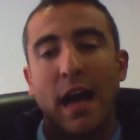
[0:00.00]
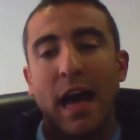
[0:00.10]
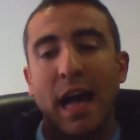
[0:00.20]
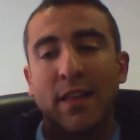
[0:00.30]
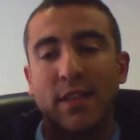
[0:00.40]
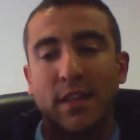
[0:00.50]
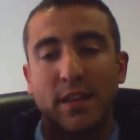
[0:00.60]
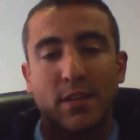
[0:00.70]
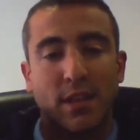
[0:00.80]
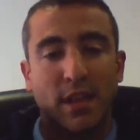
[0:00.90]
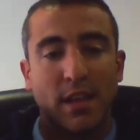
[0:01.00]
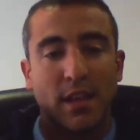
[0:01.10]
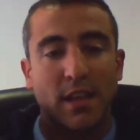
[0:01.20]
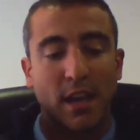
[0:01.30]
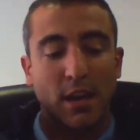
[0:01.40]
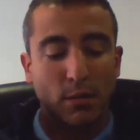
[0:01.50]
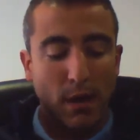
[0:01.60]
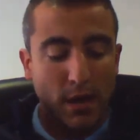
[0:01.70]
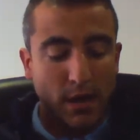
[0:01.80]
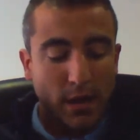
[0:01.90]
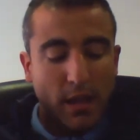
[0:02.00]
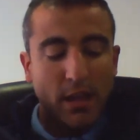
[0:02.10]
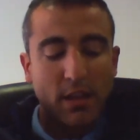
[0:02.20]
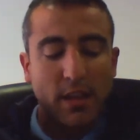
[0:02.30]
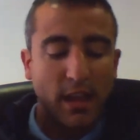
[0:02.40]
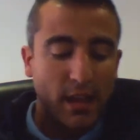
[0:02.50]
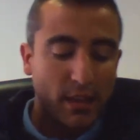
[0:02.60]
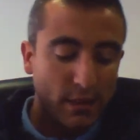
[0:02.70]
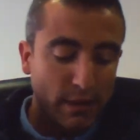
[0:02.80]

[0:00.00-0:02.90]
and the second one is the